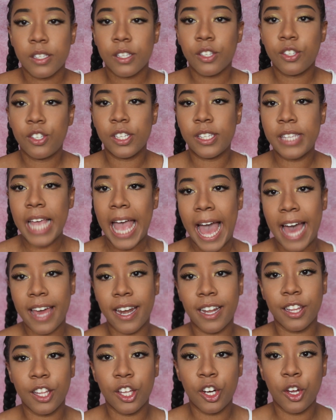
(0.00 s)
So just to add
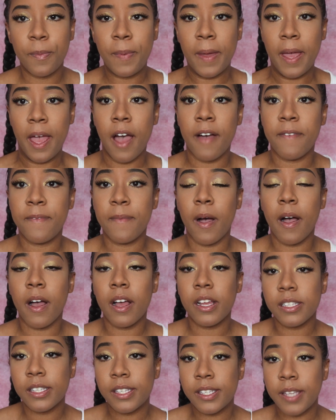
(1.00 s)
a little bit of
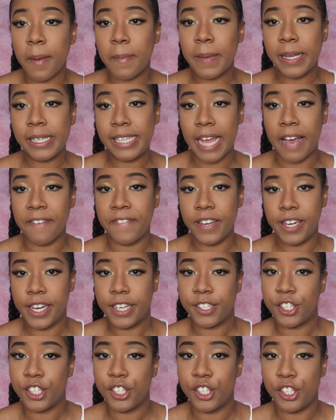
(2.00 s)
some
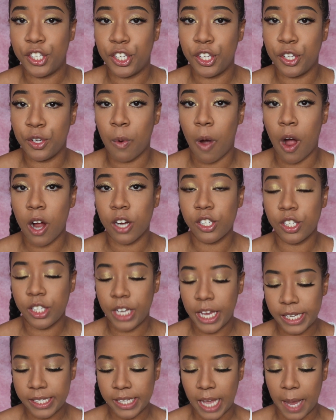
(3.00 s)
definition to our
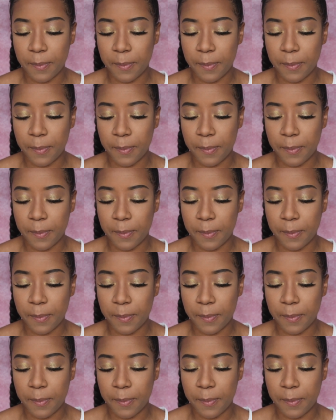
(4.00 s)
cheeks,